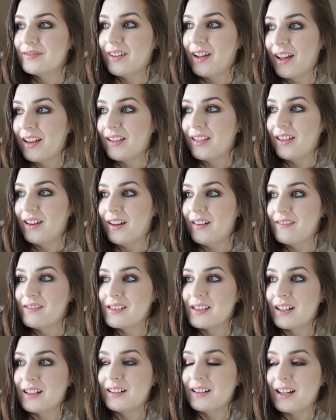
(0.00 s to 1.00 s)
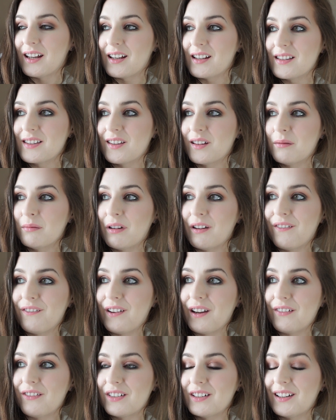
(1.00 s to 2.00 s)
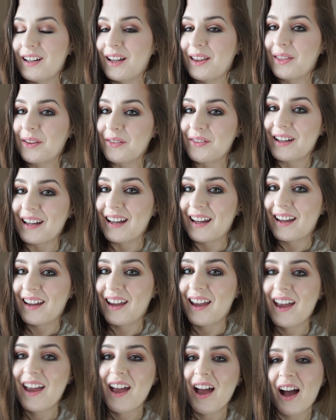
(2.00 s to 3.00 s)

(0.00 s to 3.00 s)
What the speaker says: I love Sundays. They're my favorite day of the week.